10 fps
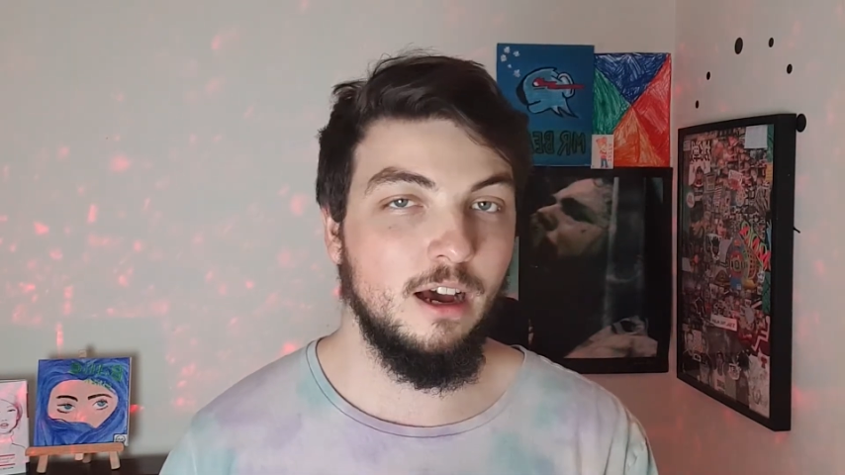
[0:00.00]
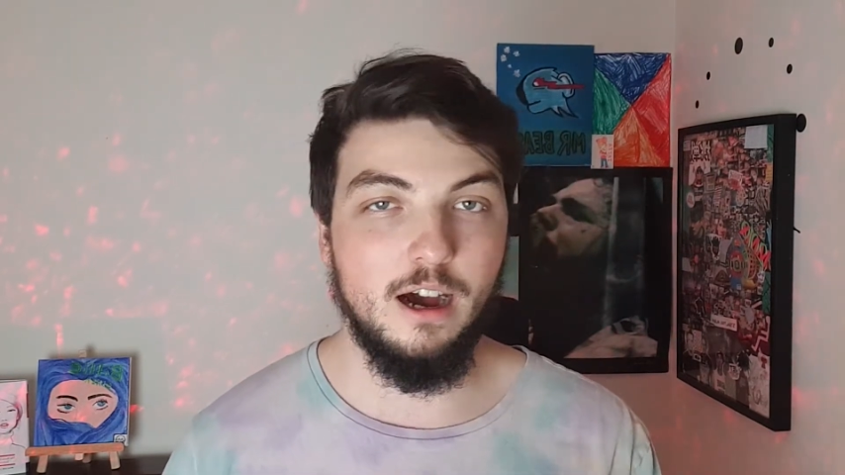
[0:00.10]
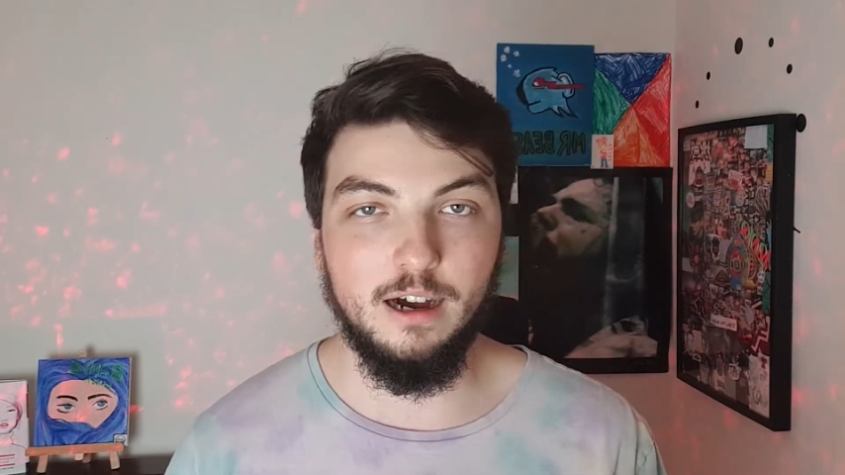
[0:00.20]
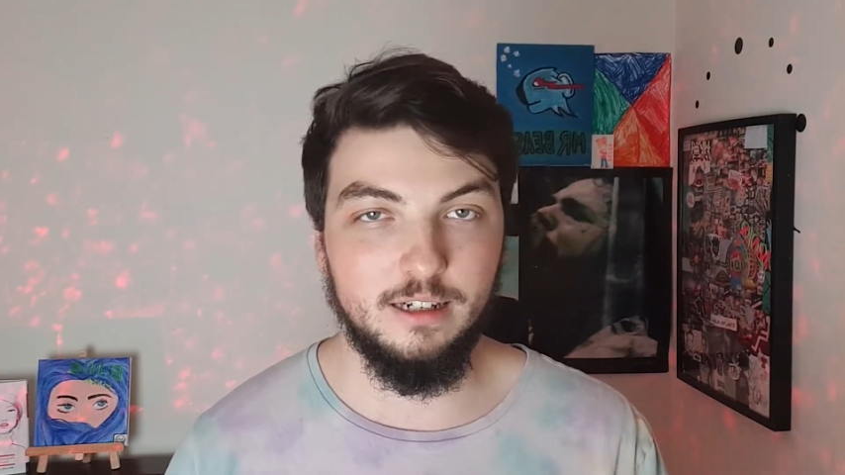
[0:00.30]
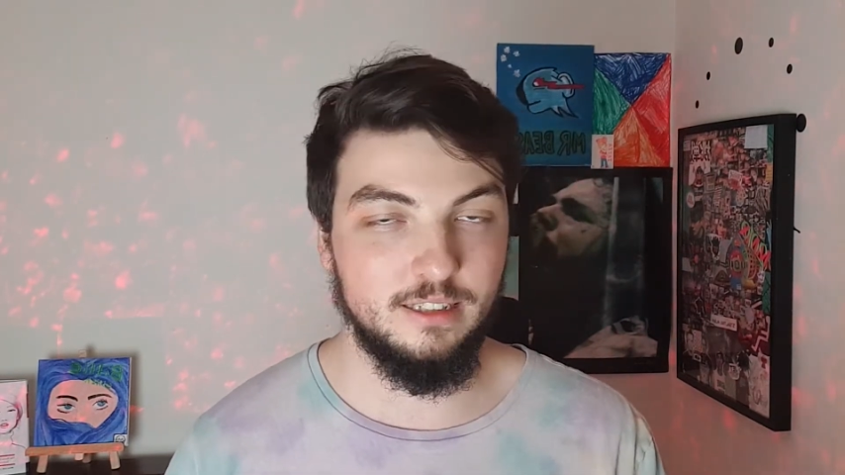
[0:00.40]

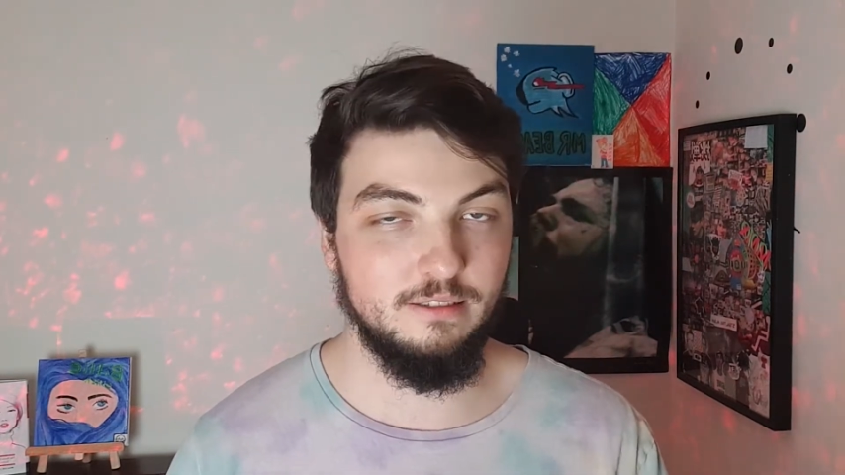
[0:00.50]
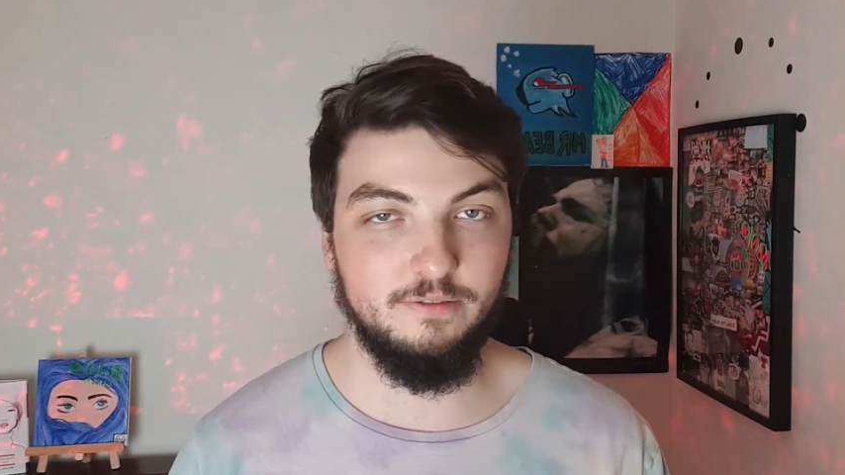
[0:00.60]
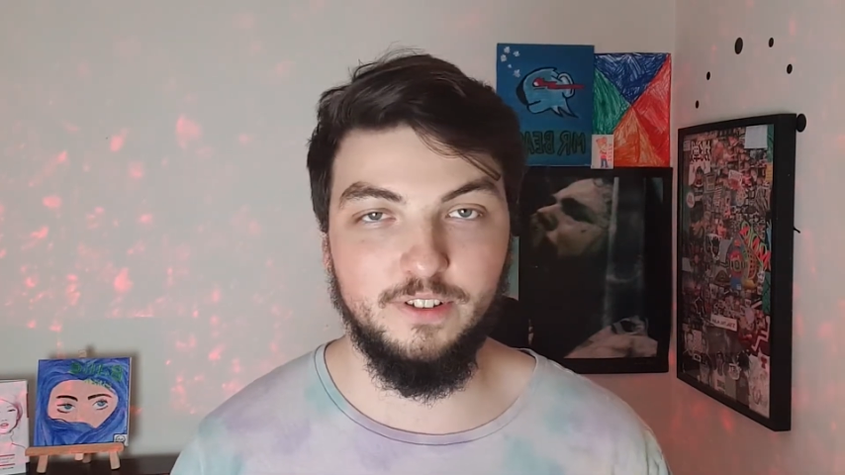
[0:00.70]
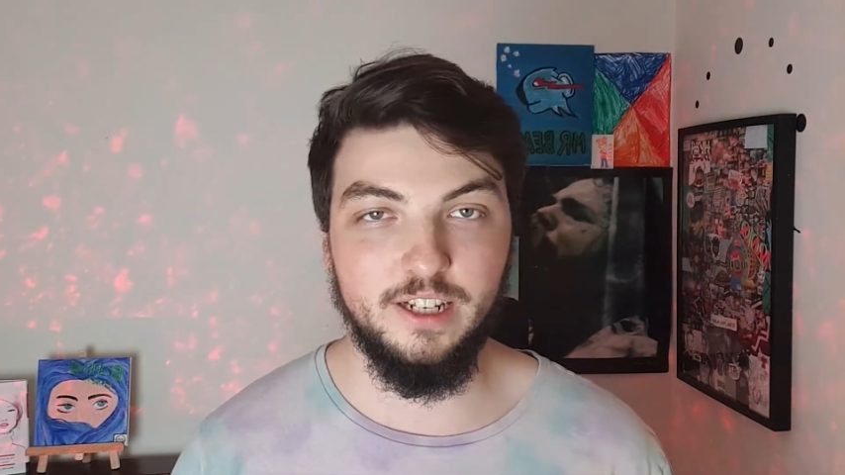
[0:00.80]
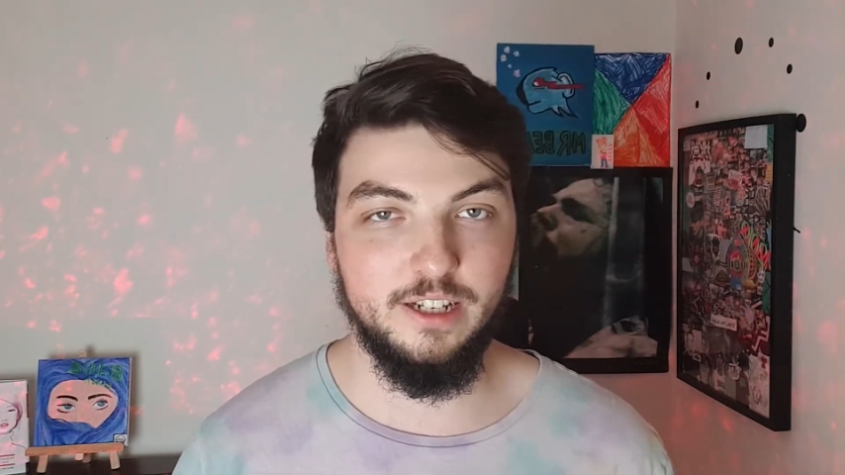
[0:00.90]
art
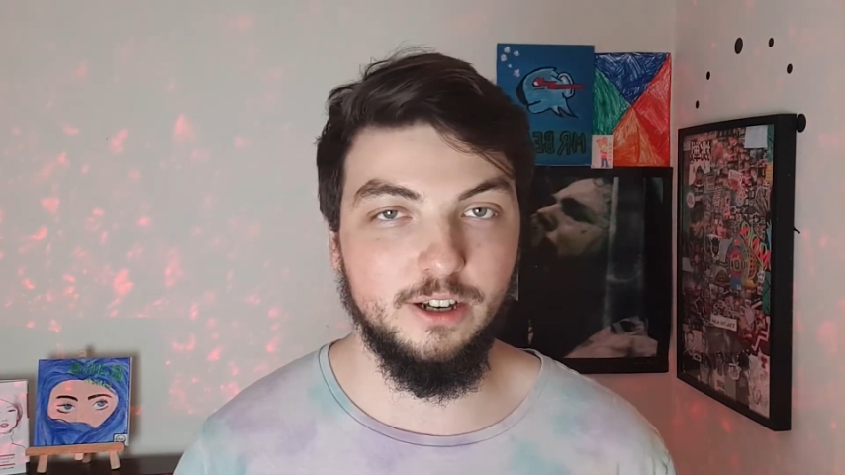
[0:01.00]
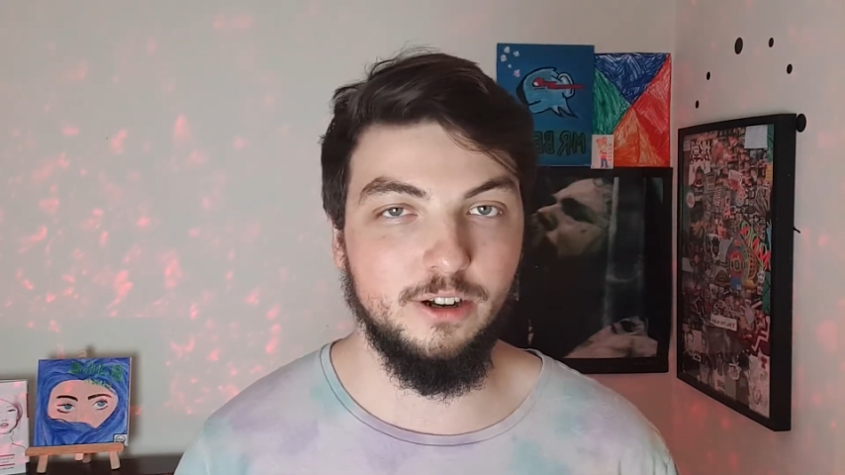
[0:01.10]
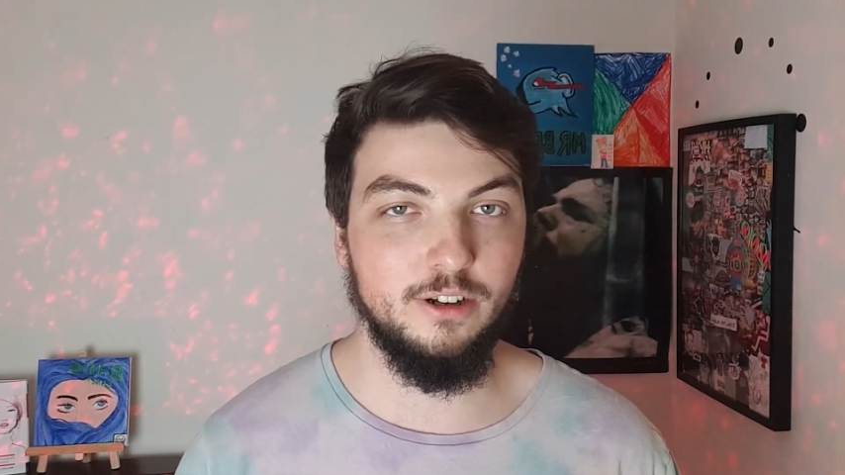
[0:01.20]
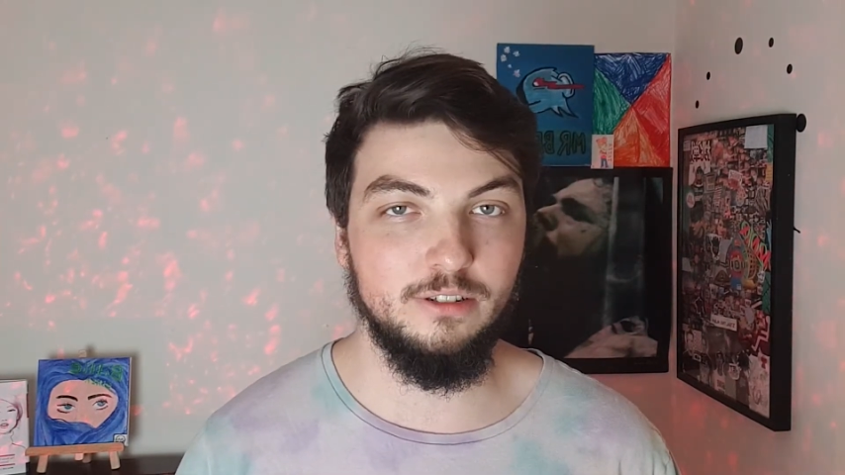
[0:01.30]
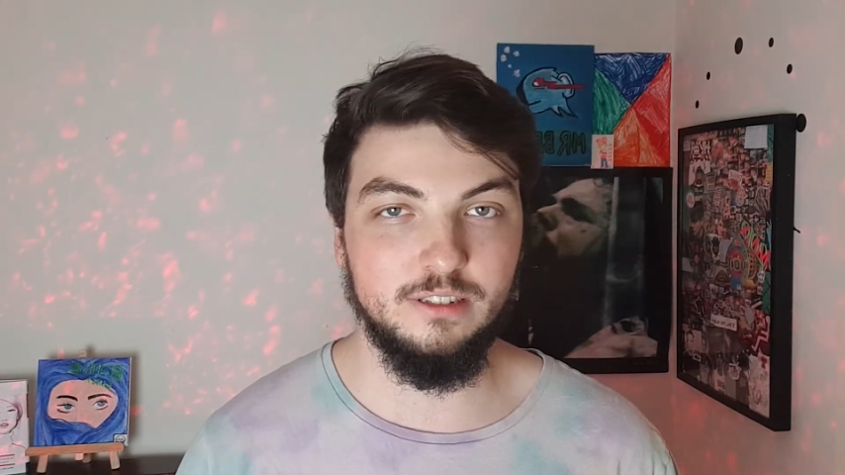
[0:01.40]

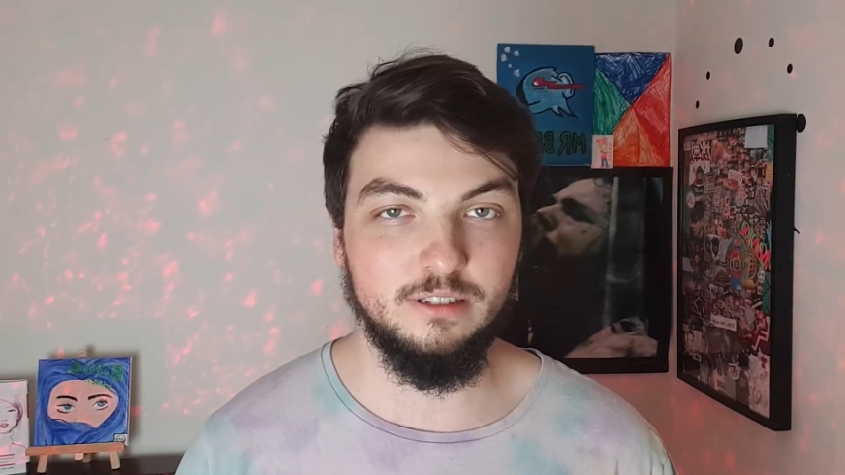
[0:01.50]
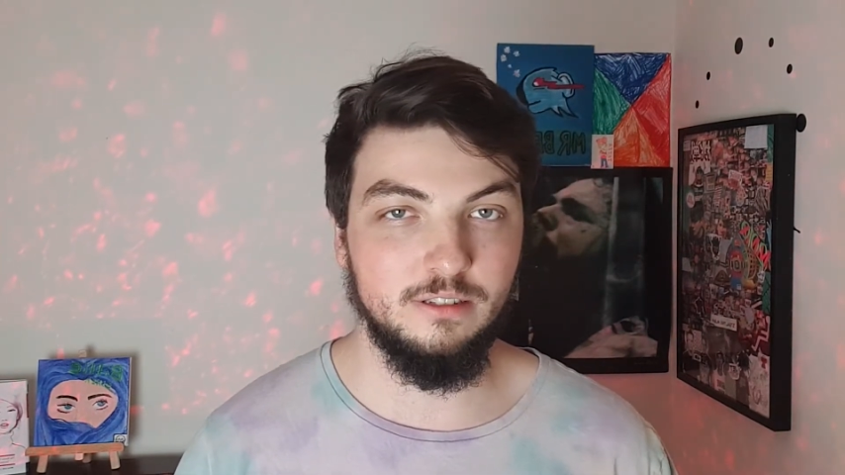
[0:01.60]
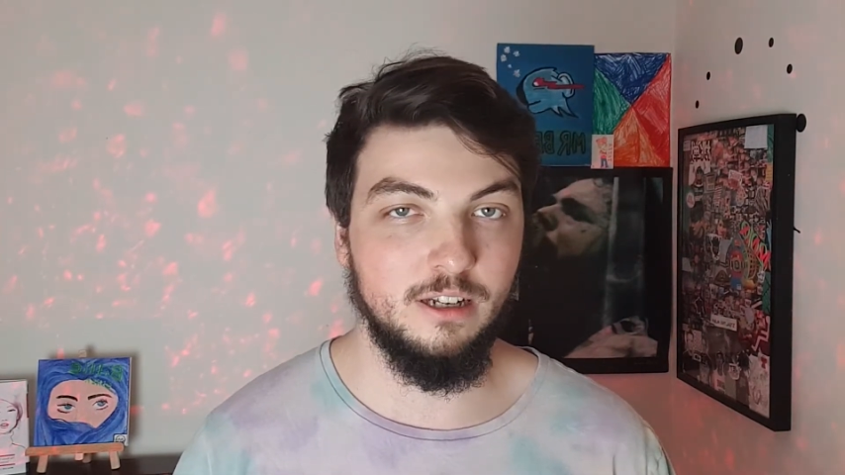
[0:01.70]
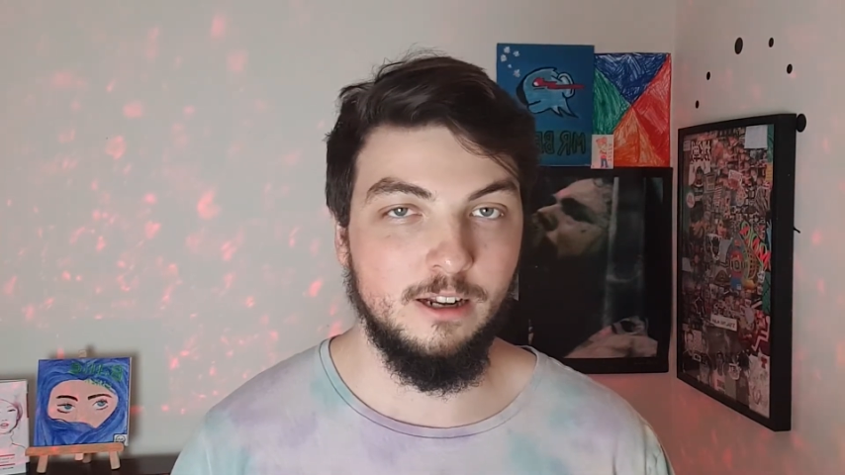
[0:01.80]
videos and